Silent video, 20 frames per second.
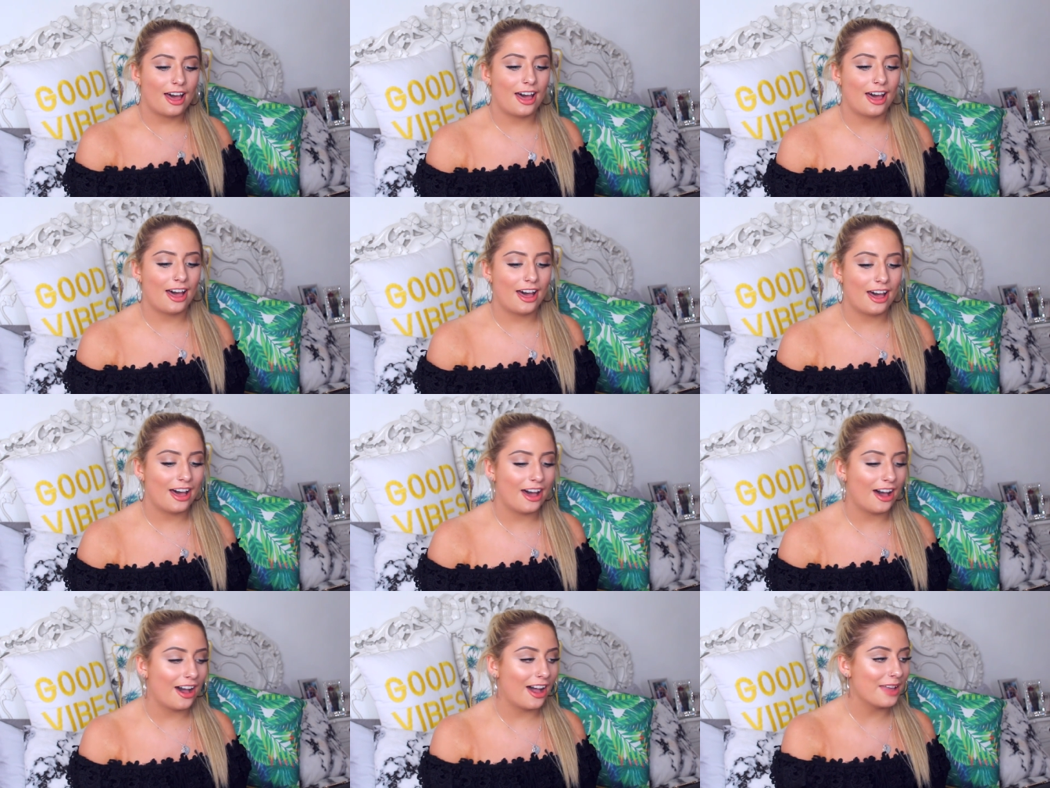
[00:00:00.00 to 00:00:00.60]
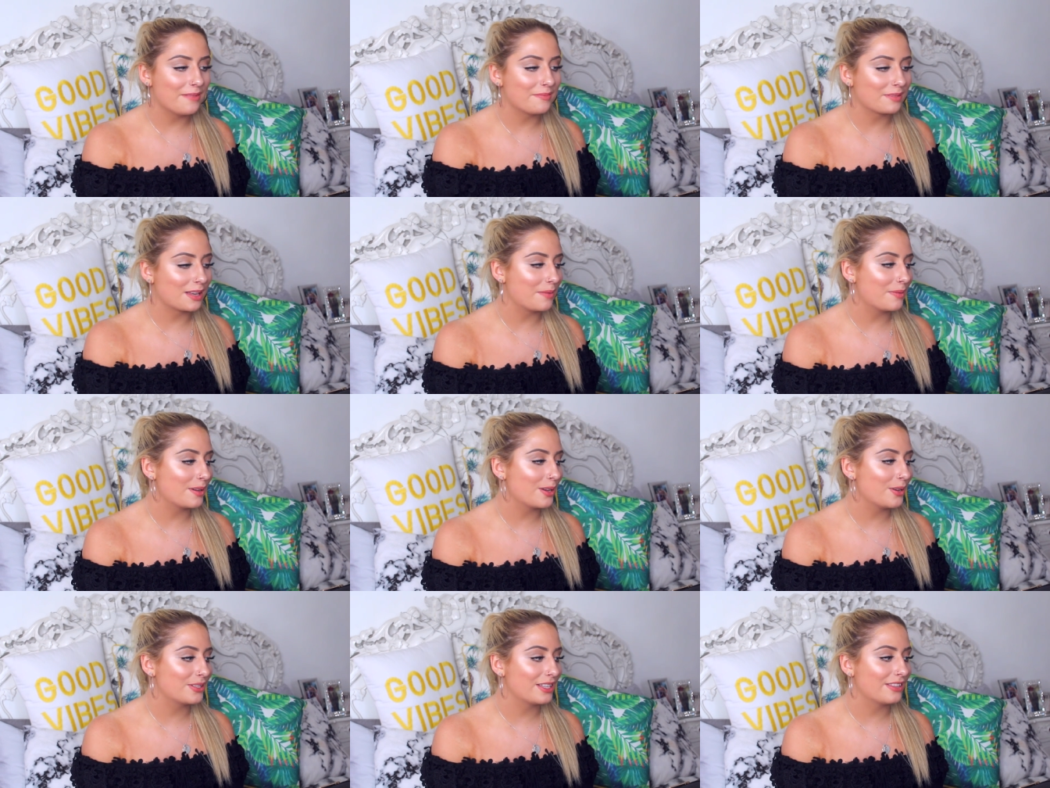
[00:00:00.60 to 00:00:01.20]
Uh, I'm
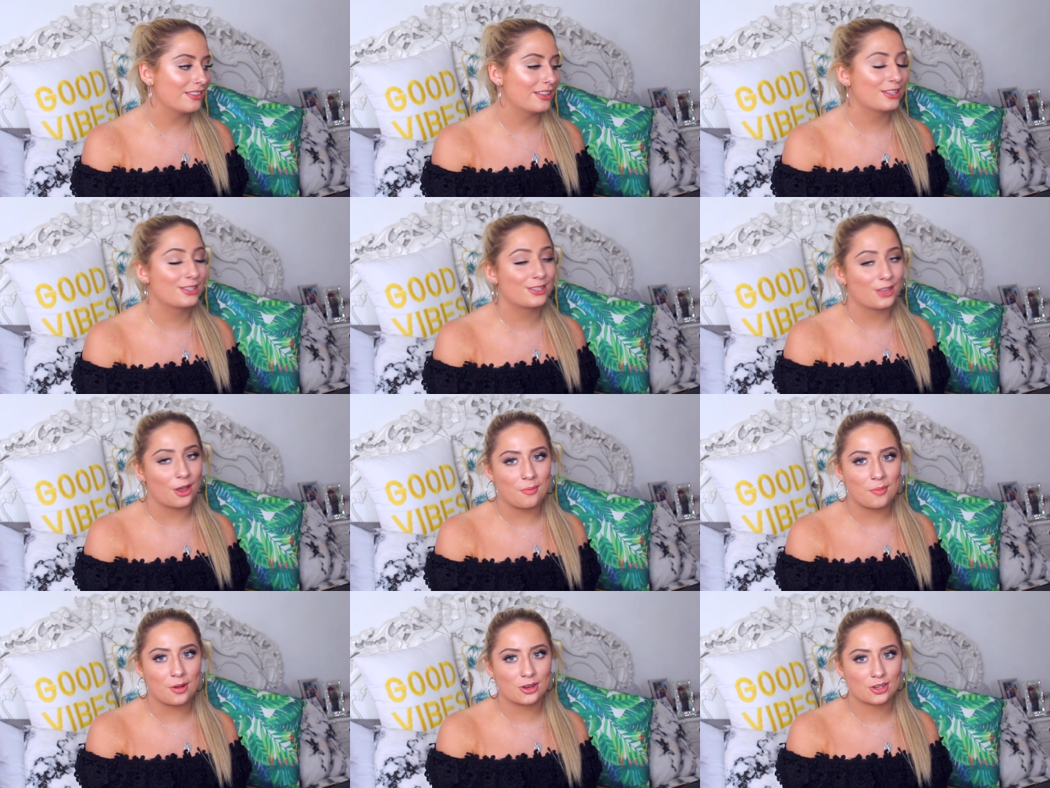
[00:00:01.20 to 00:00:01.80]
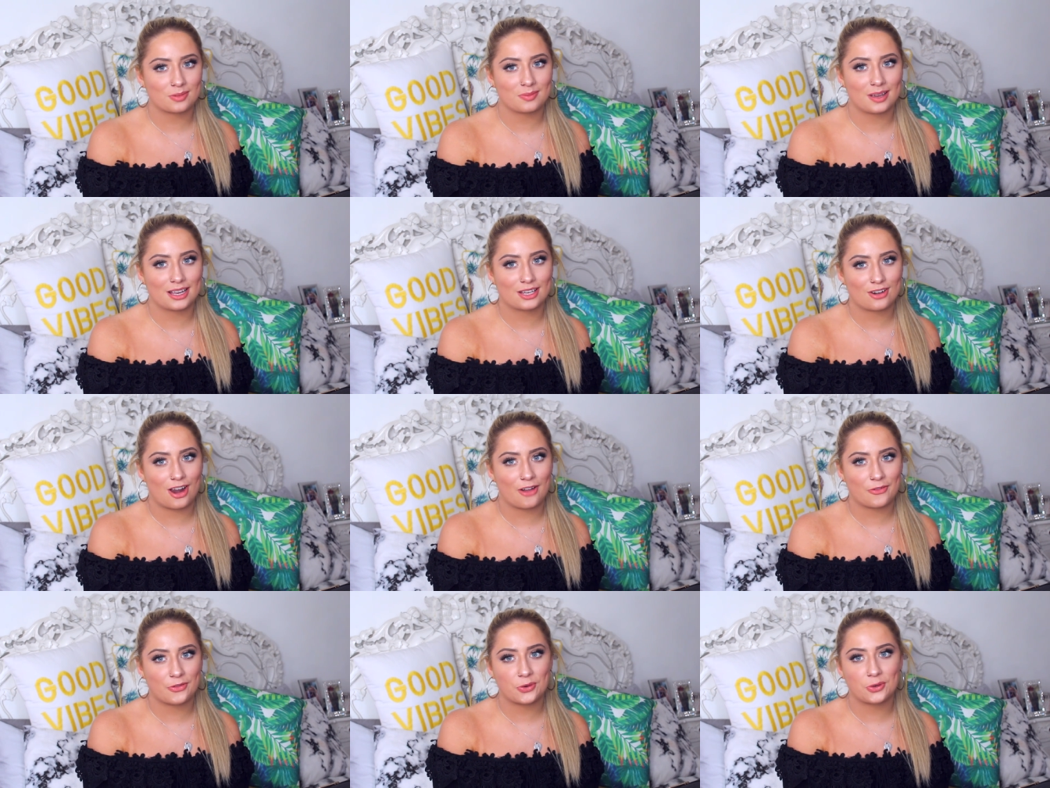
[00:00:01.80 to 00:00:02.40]
going to be using this so much on my
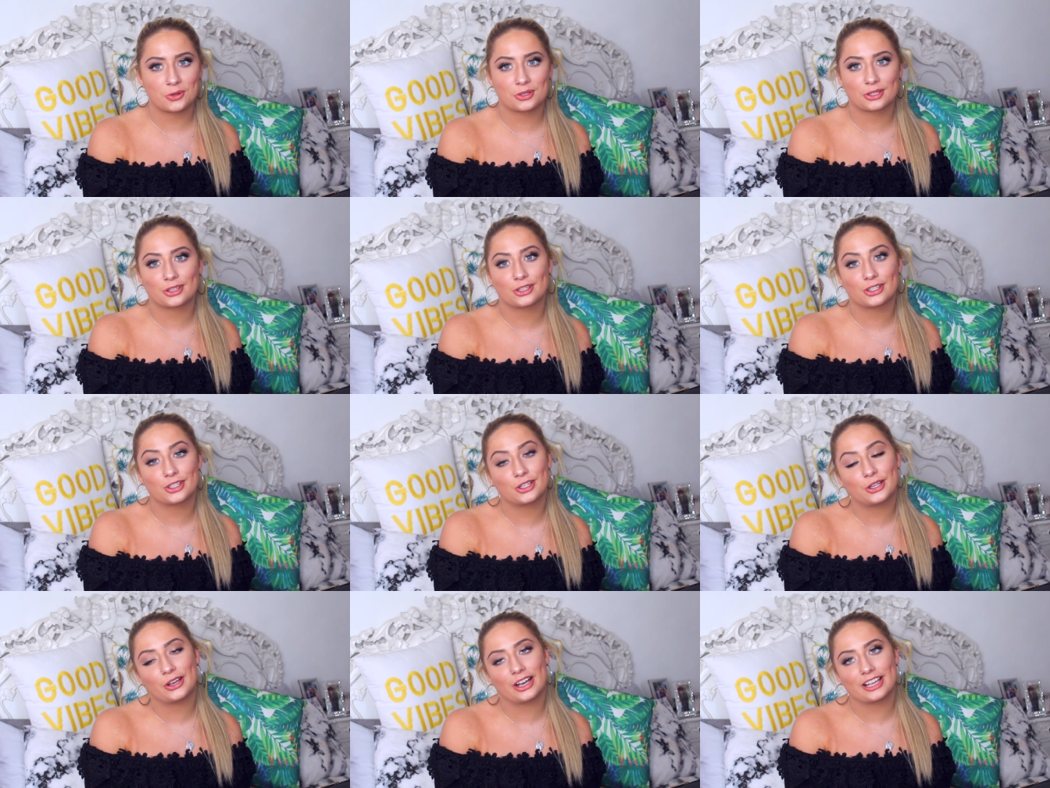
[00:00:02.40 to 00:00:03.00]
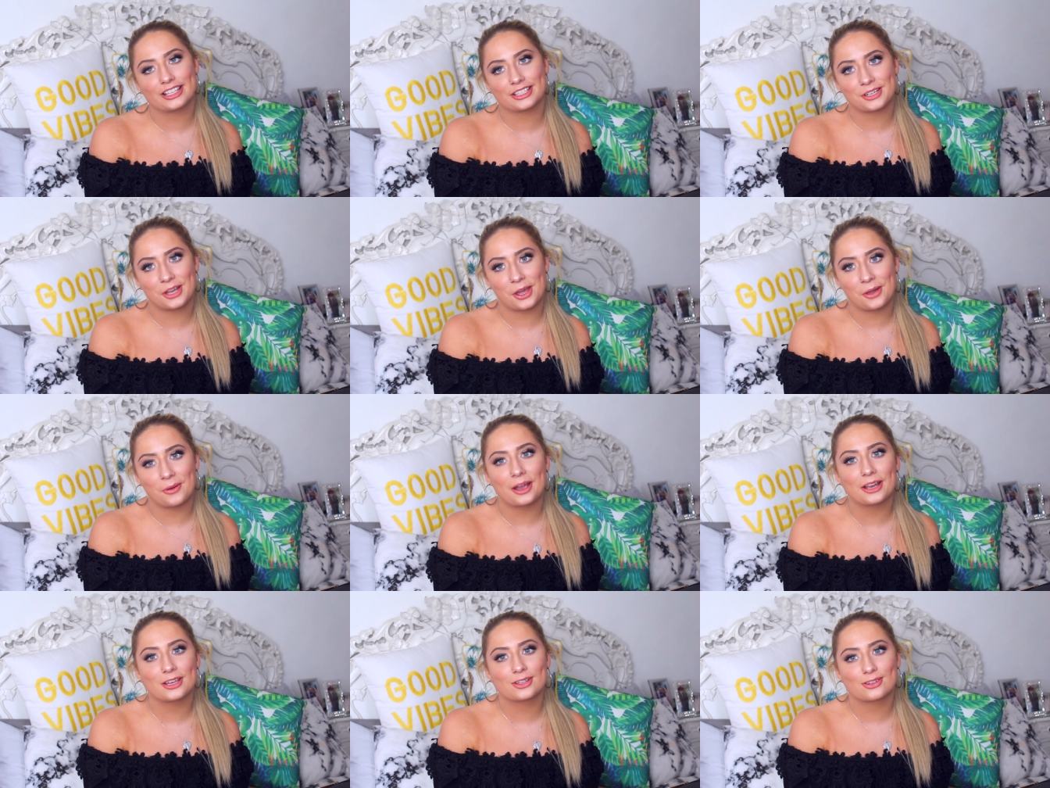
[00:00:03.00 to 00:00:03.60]
travels because you guys
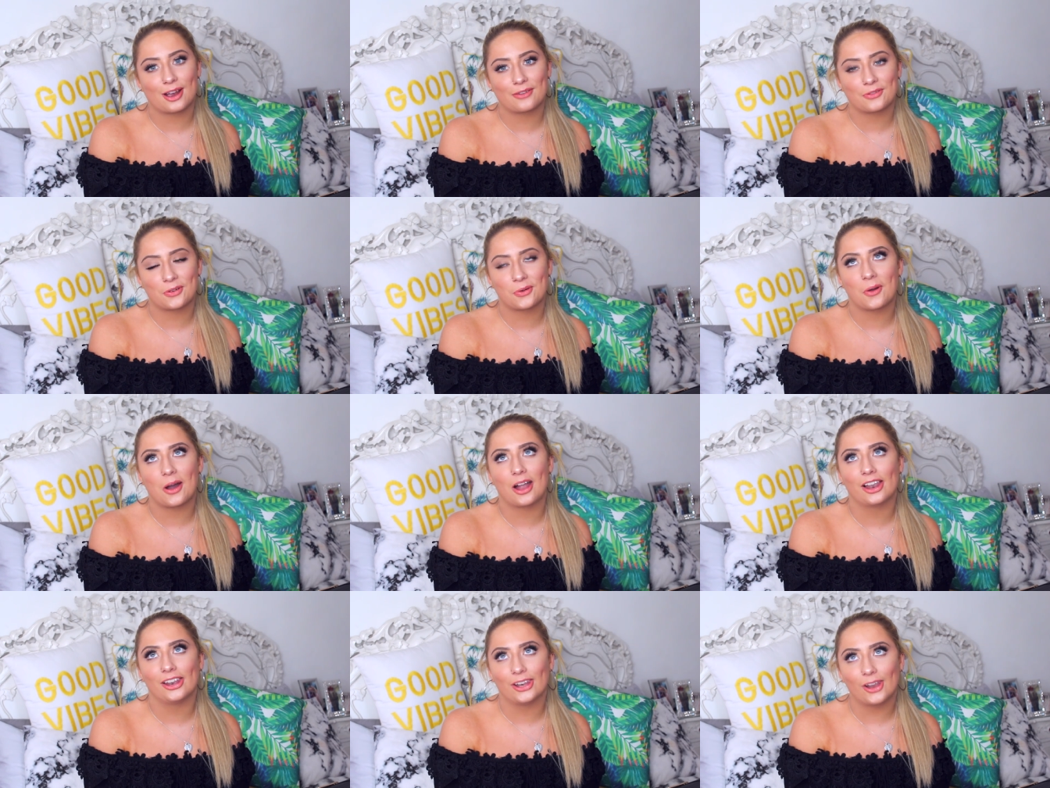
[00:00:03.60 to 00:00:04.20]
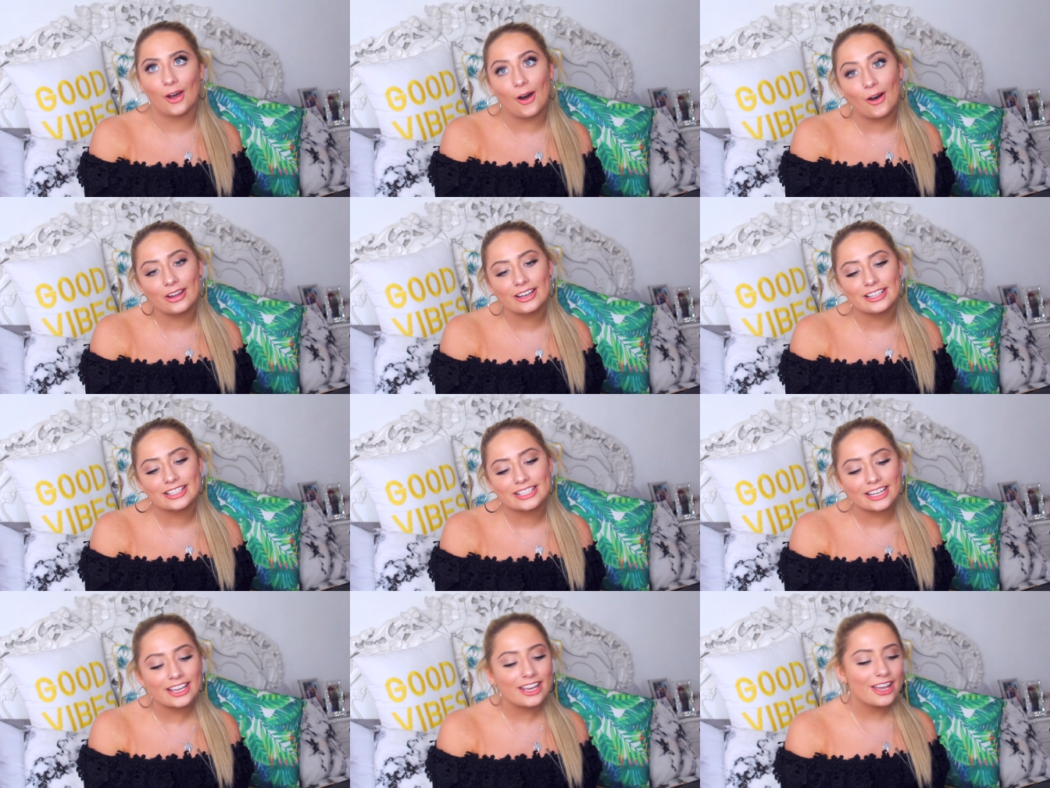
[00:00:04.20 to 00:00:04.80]
know I travel a
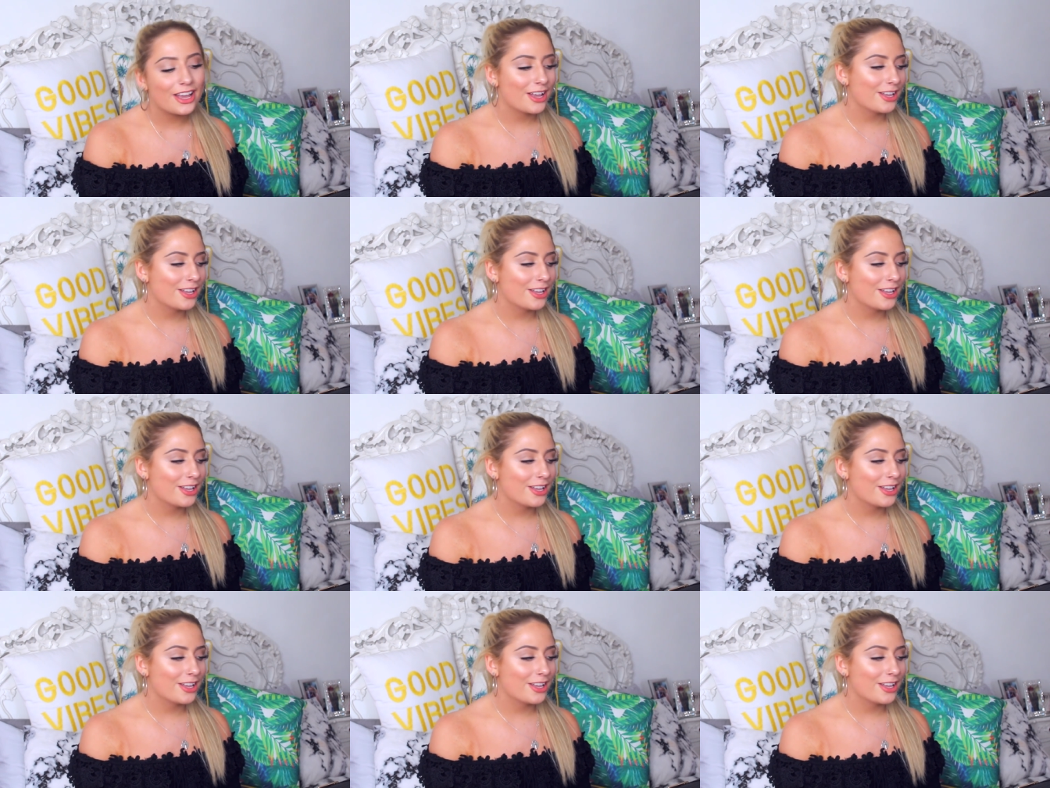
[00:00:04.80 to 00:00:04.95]
lot.